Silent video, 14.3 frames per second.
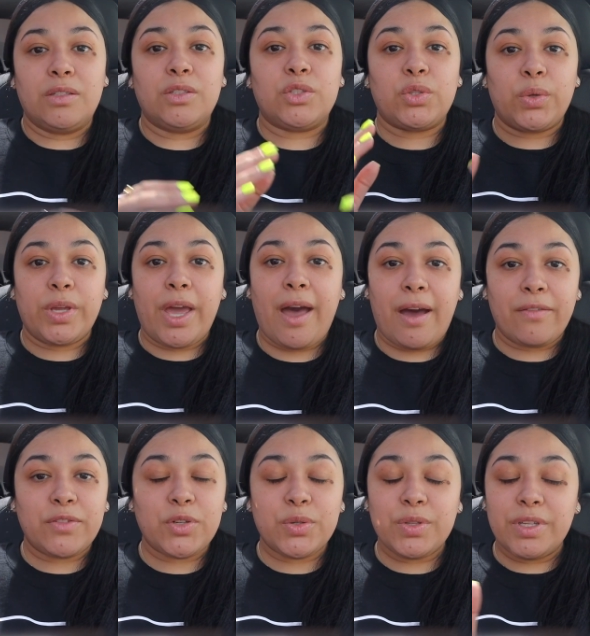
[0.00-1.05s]
So yeah,
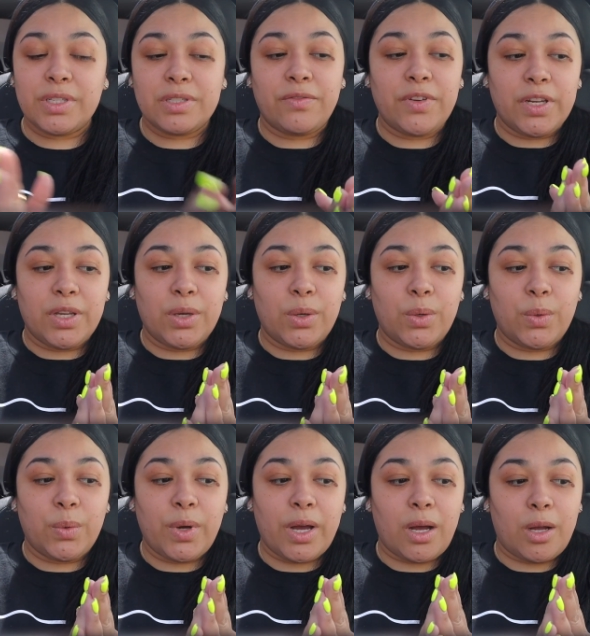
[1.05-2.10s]
after this
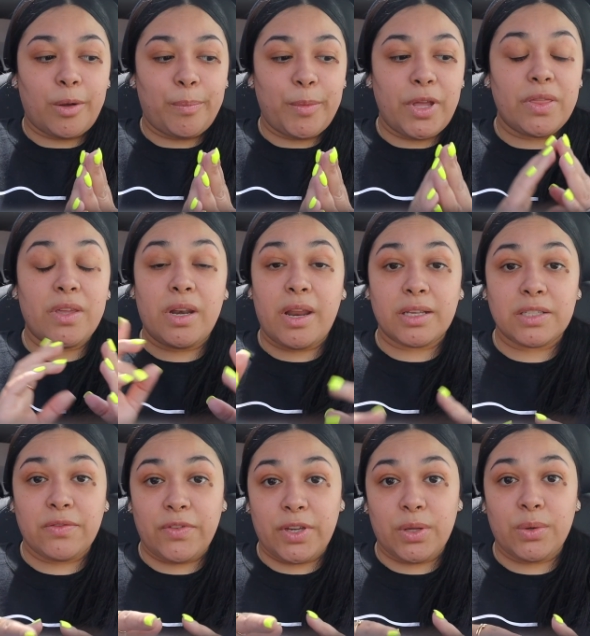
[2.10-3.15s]
video, um, the
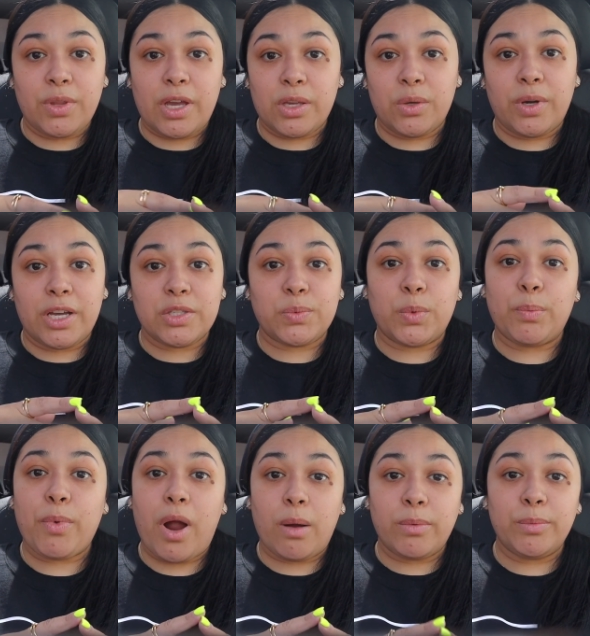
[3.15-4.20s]
next video that you guys will
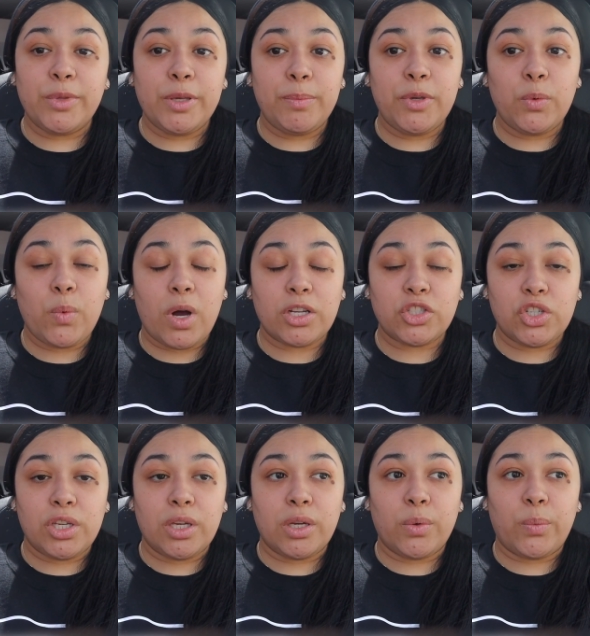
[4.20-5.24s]
probably be
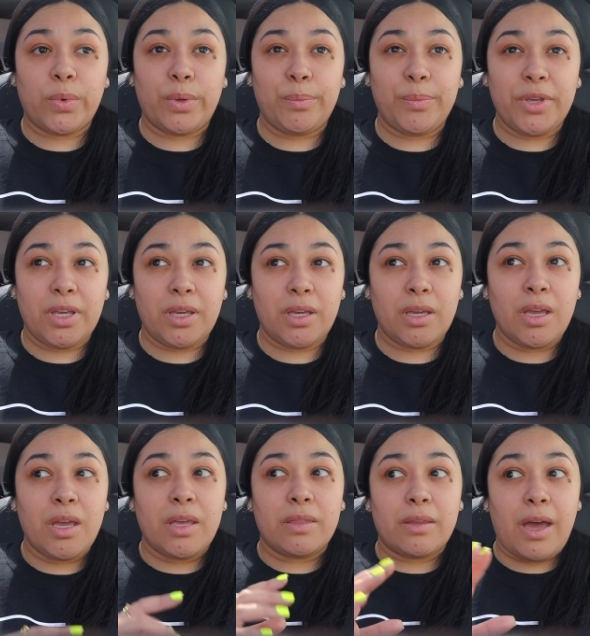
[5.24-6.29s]
watching will be
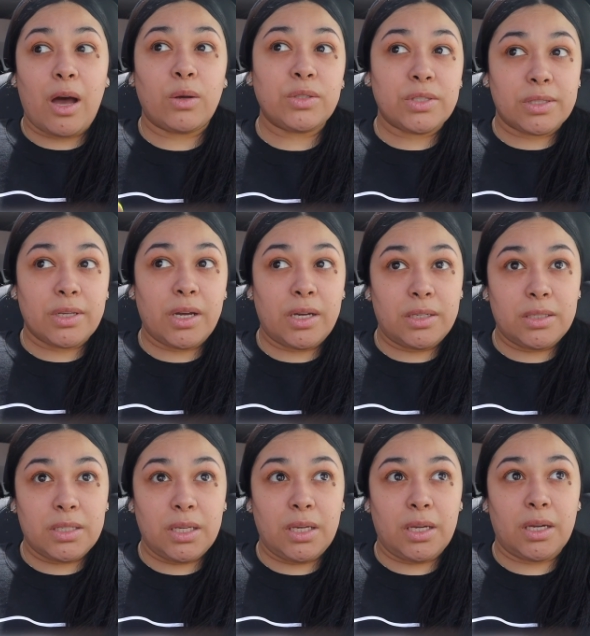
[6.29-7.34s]
the house
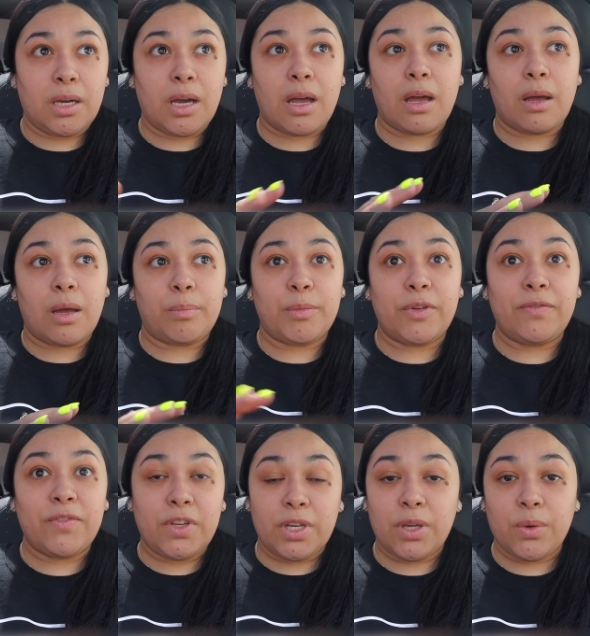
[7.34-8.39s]
hunting um,
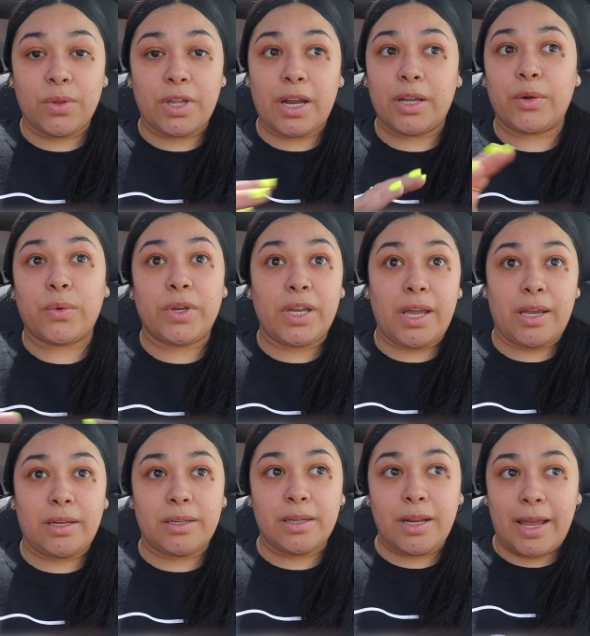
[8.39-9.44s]
video that I
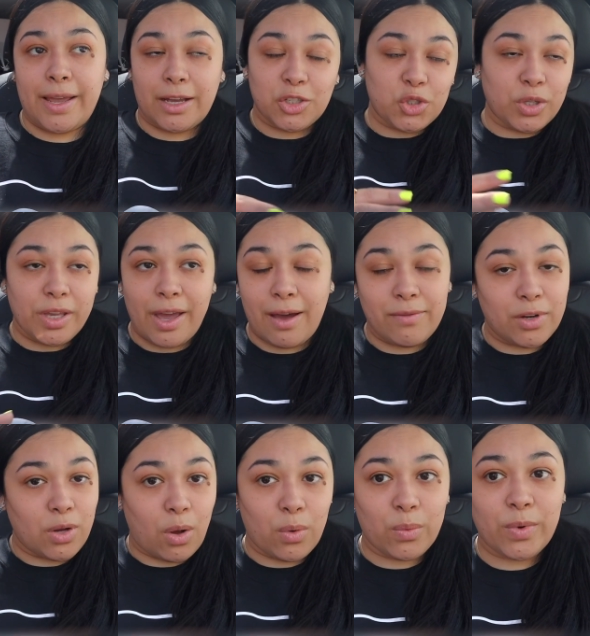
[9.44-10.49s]
created. I actually have it
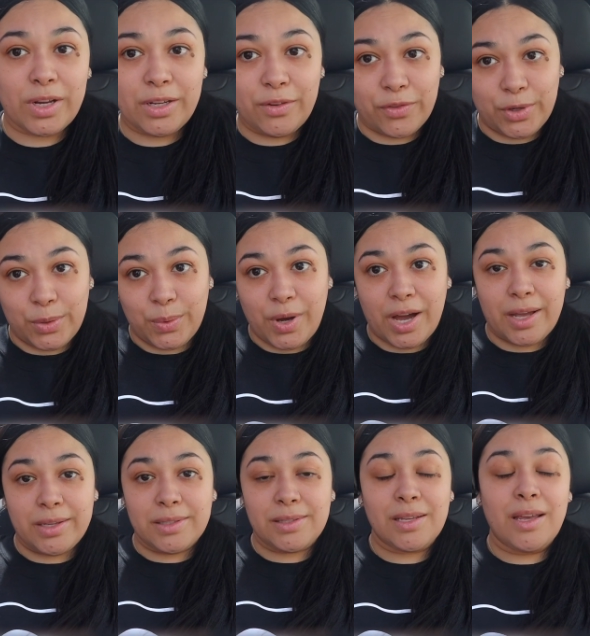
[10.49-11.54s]
all ready for you
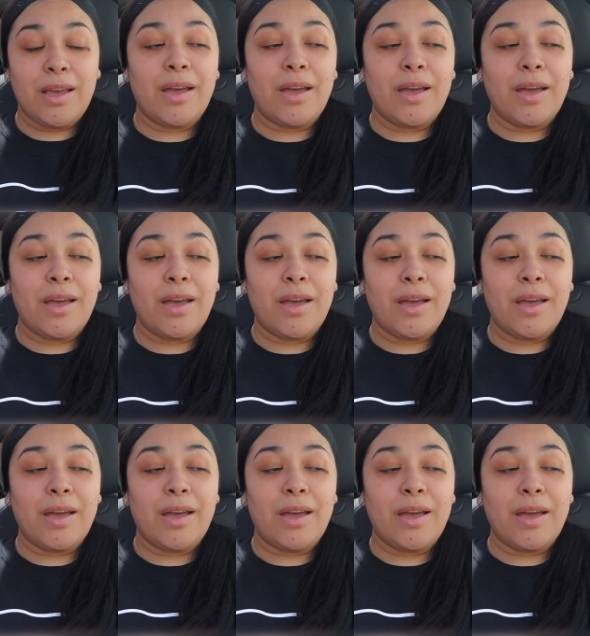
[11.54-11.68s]
guys.